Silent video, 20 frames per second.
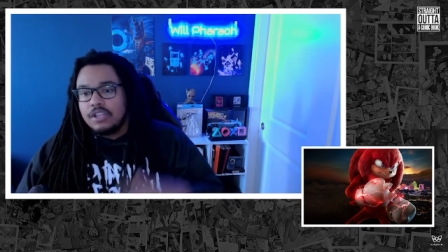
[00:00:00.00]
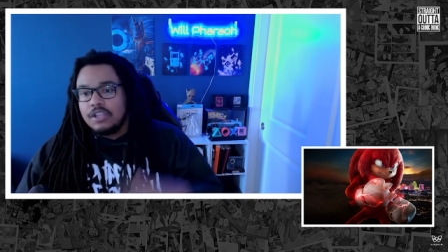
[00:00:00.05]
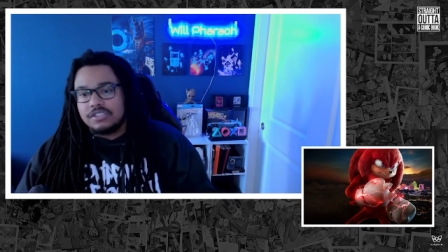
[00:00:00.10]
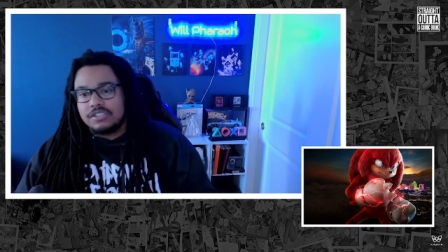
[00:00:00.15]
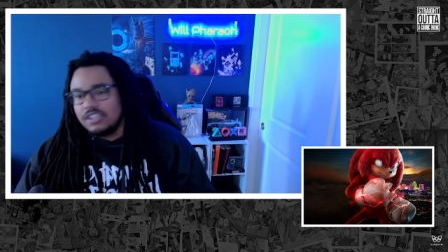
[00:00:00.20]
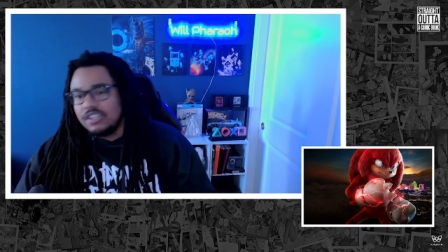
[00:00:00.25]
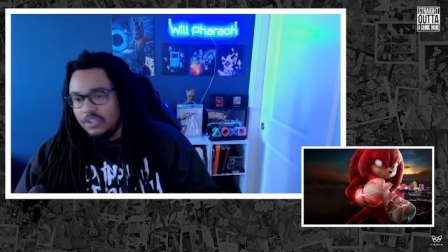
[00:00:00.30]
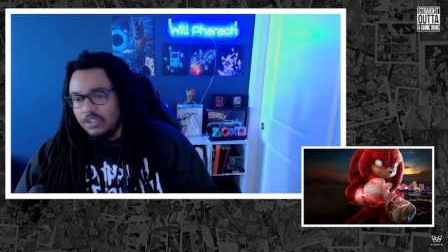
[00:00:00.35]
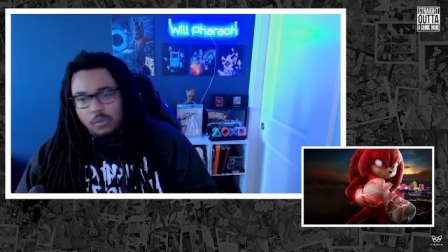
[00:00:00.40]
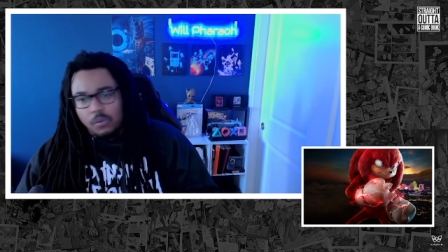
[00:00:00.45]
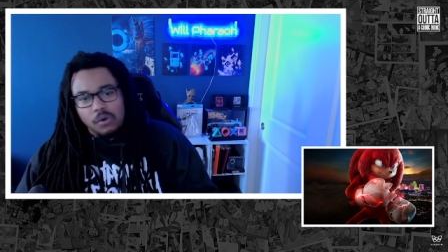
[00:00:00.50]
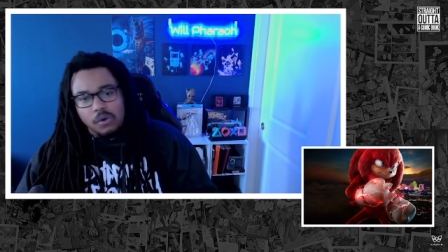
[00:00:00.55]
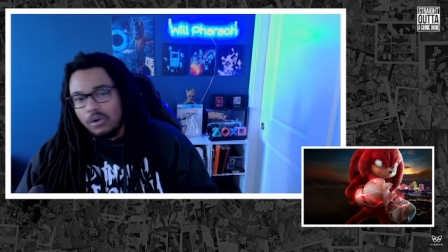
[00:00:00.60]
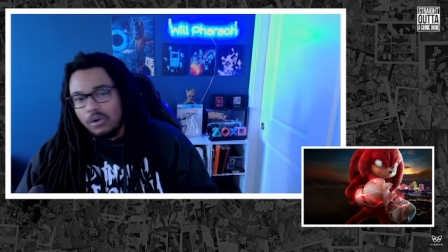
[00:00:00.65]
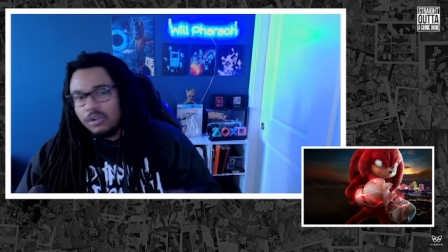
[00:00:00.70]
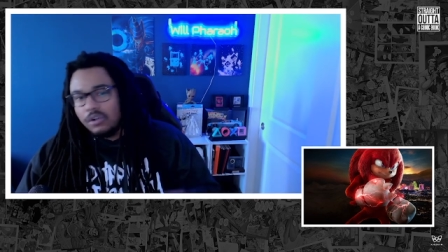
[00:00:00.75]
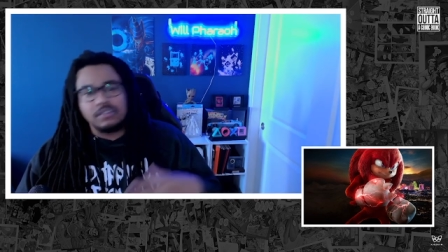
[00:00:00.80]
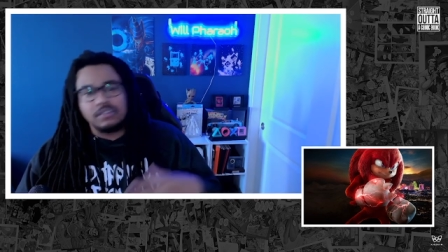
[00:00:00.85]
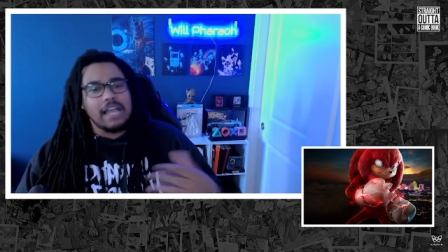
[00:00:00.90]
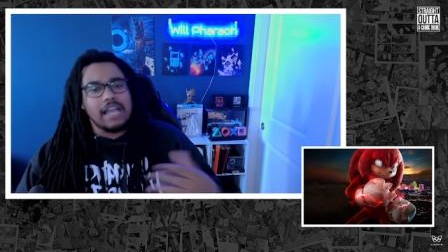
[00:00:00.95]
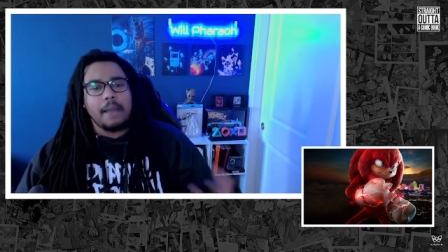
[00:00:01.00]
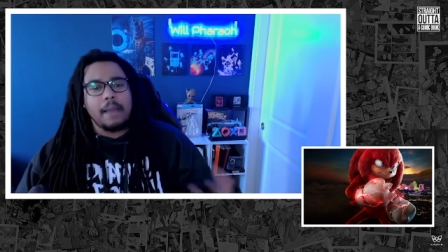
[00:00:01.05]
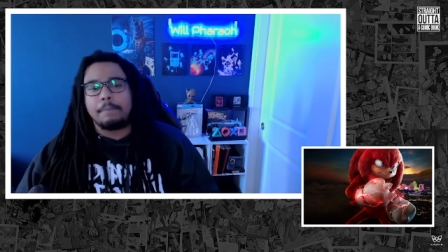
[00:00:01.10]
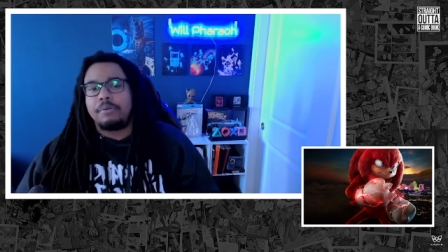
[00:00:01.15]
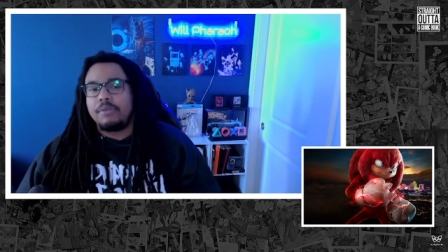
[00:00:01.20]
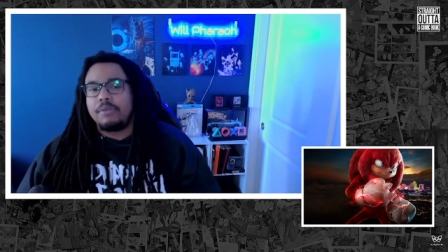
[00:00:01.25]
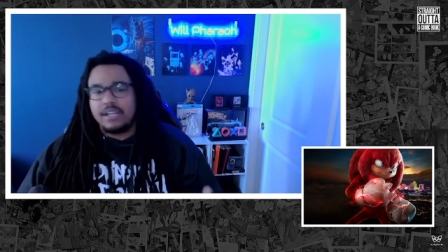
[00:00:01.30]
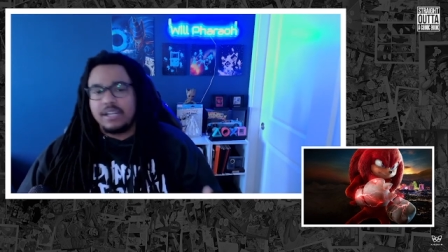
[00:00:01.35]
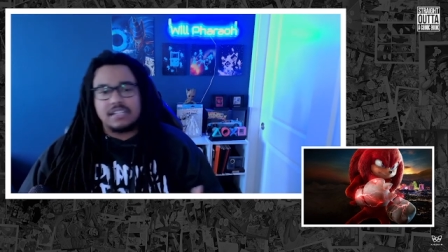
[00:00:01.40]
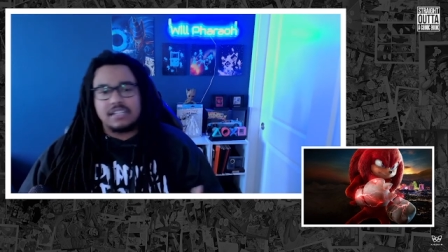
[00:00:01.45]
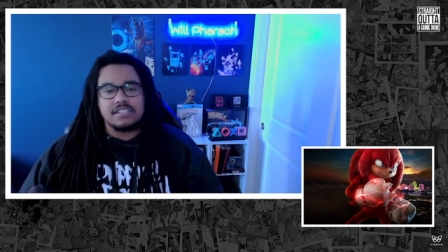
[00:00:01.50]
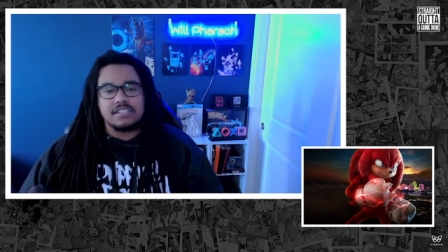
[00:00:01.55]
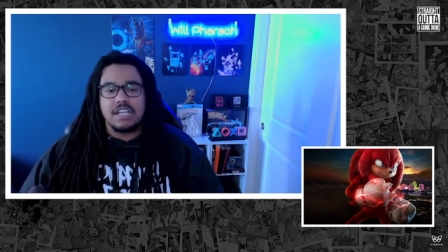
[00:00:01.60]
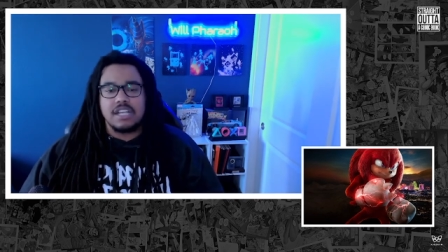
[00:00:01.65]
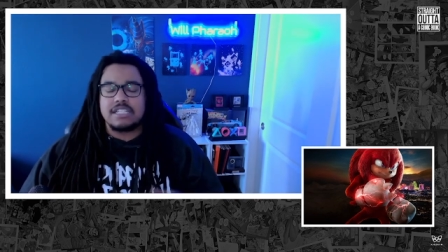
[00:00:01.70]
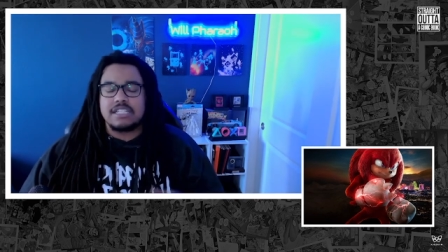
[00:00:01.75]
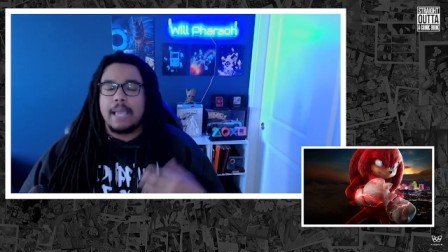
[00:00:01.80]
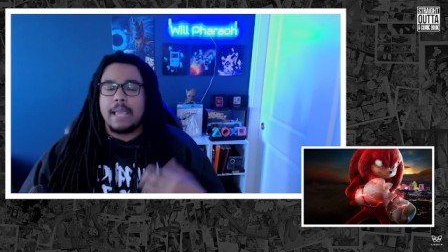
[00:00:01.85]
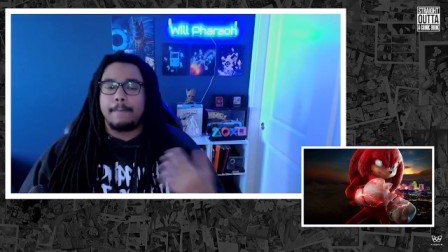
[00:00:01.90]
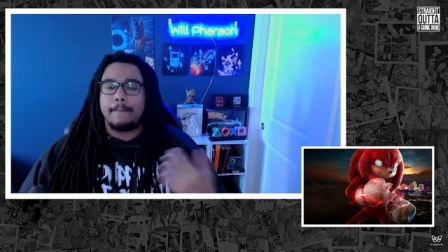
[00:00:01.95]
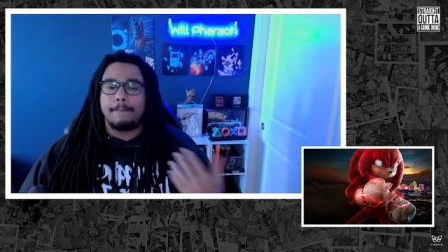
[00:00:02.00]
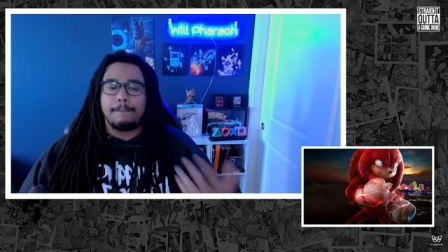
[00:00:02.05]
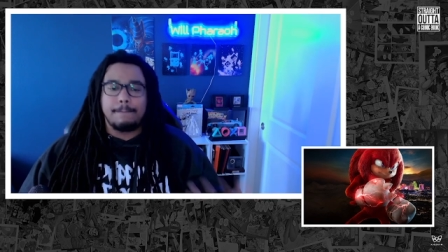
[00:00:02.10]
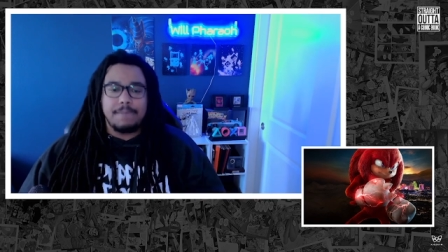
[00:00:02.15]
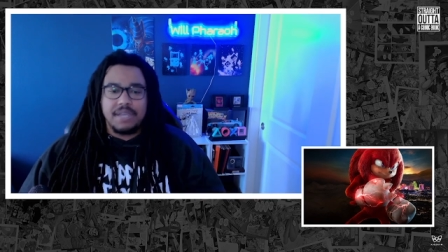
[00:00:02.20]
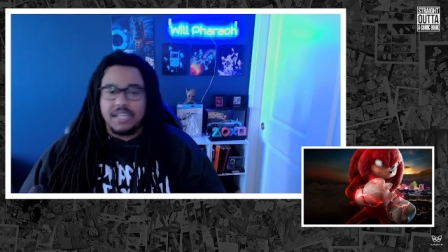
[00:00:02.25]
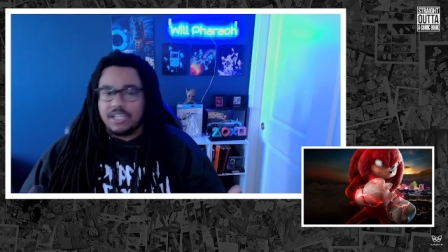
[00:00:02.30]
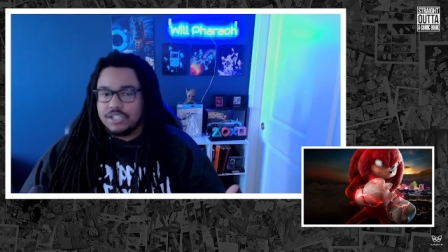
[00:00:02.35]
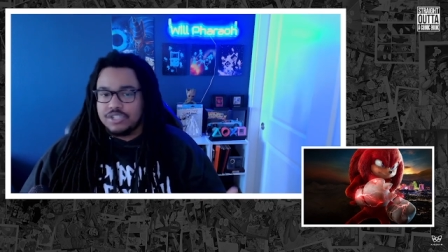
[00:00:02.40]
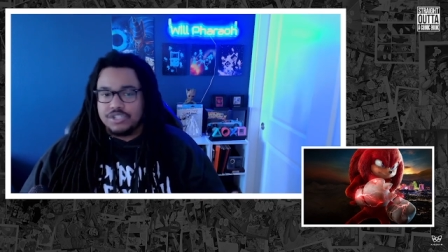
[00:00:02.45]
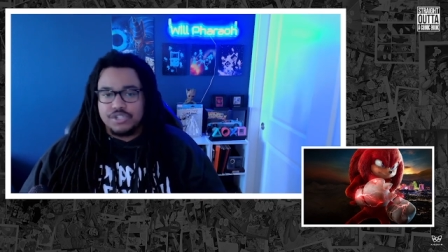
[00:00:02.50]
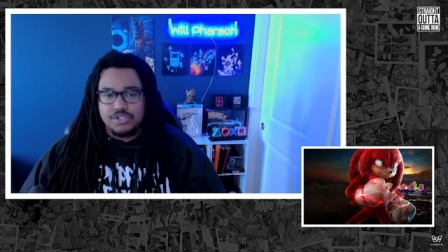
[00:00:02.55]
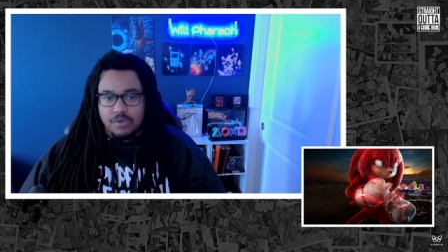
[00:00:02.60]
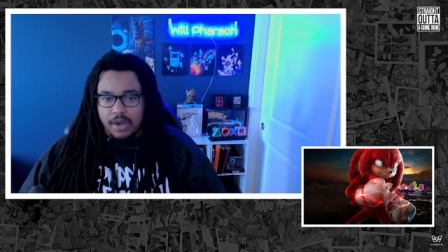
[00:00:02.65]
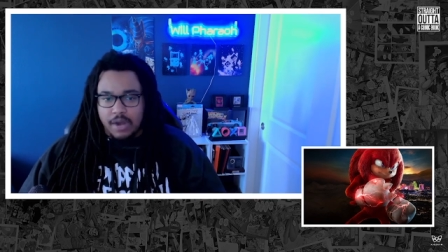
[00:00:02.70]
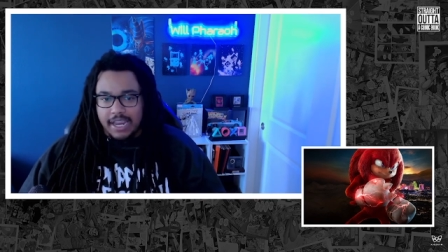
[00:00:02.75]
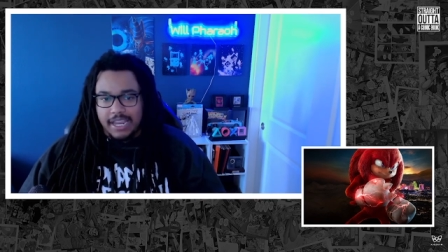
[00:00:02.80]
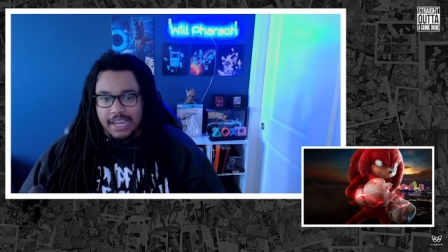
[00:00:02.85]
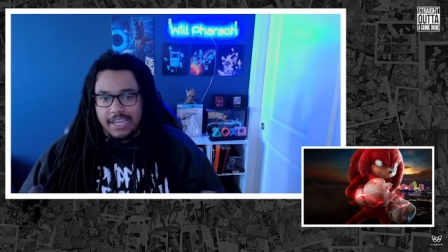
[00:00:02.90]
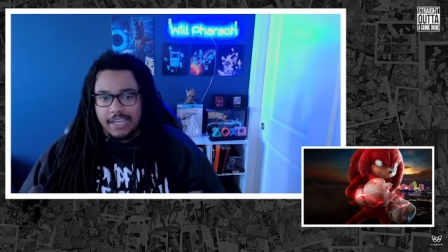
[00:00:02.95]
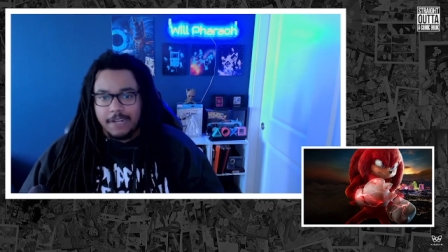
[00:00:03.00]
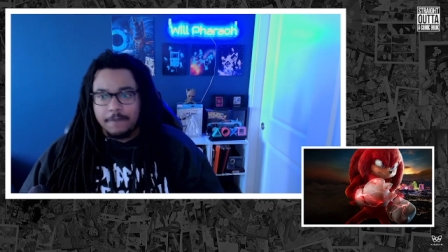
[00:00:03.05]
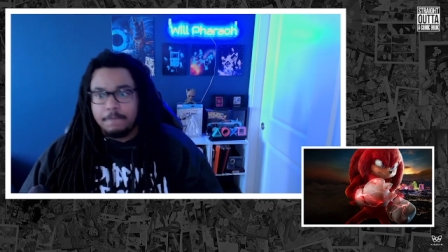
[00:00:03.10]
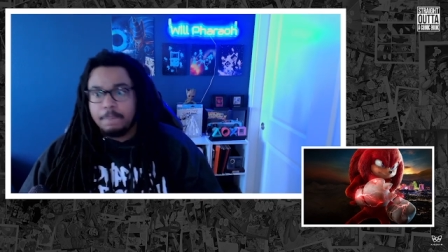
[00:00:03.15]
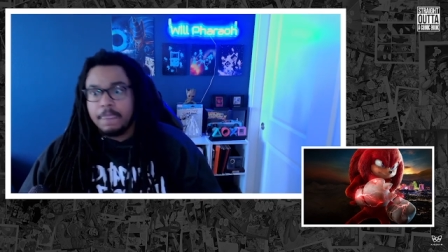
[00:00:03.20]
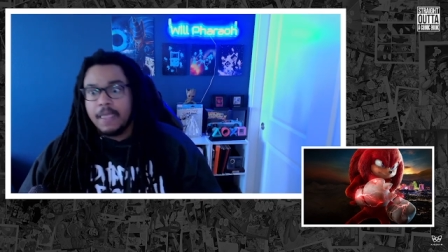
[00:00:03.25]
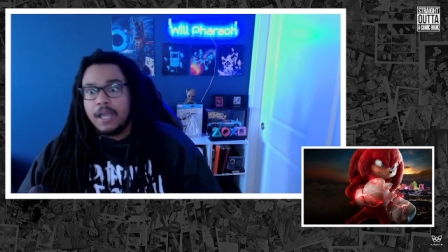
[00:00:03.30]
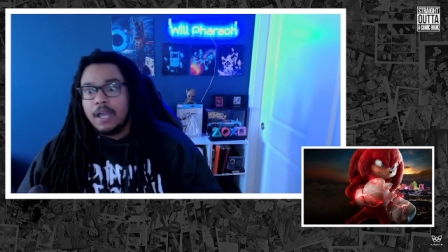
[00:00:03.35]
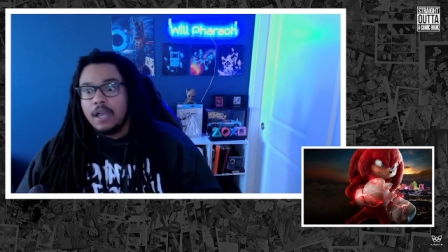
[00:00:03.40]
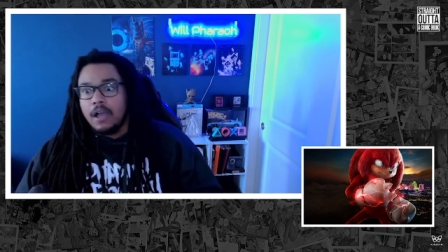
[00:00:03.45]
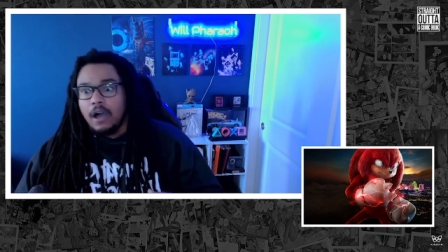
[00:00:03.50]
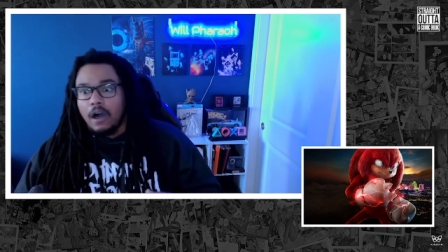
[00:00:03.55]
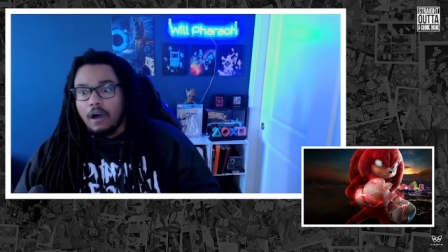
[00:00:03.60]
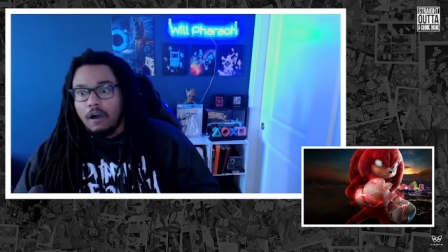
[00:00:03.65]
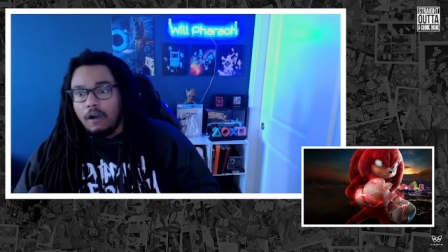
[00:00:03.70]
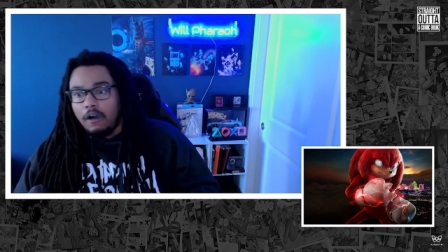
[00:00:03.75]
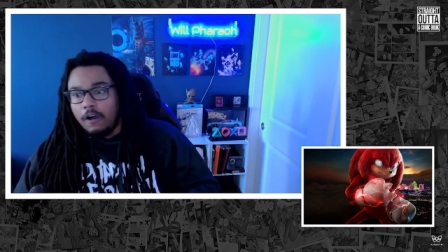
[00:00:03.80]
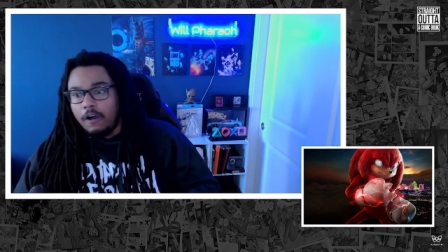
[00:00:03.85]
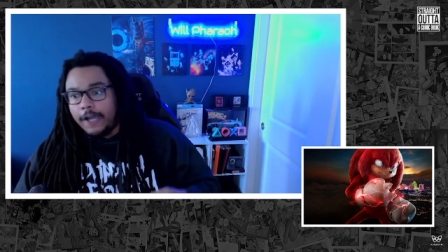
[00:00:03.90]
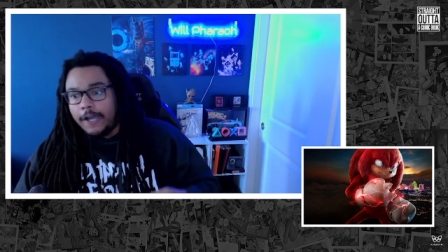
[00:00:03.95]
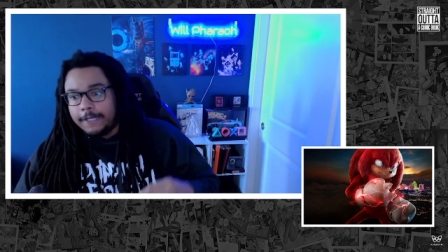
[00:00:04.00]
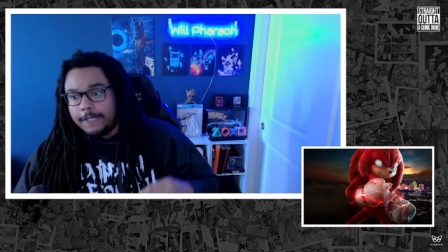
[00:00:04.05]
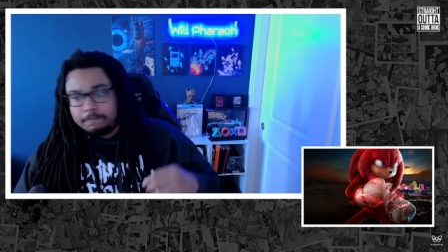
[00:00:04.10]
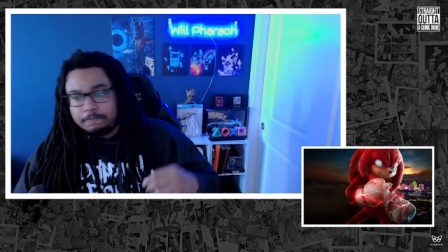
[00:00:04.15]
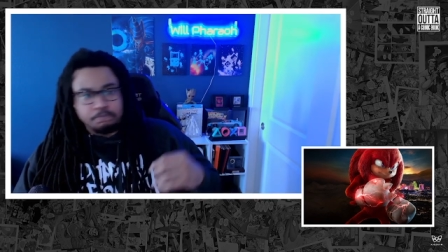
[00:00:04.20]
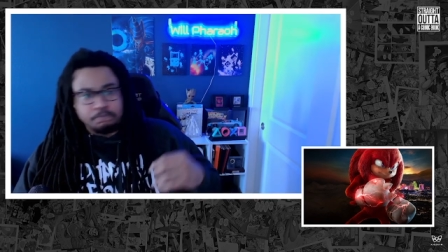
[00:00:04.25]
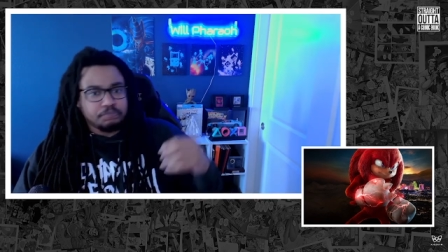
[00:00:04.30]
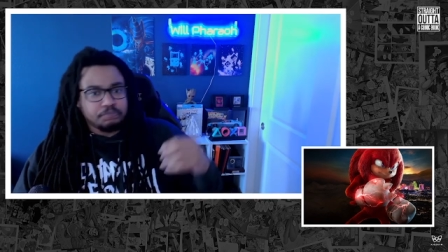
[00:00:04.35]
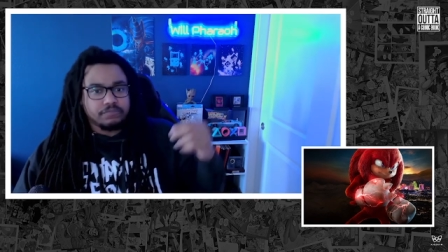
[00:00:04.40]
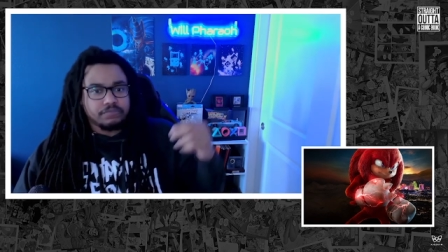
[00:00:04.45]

to the world, not putting such a big strain on